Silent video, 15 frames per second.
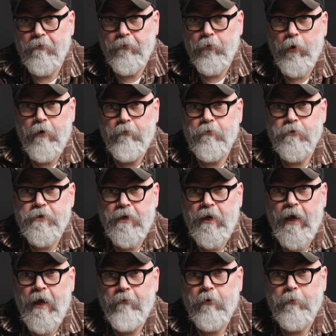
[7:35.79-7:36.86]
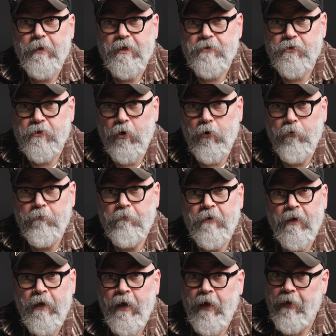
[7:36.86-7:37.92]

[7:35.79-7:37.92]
of the red Virginia having been stoved,